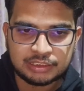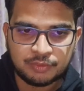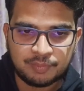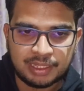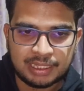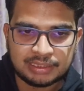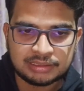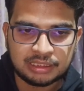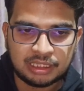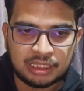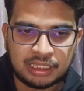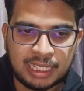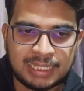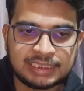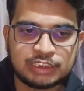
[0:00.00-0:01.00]
squares,
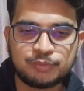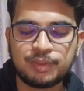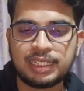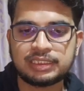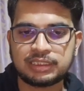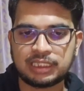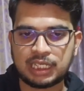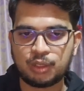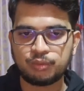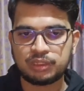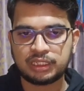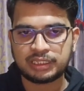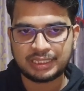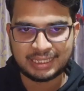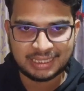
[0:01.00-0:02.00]
light squares around
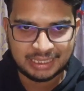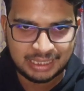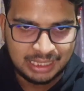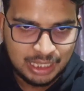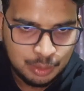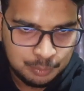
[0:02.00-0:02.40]
the king,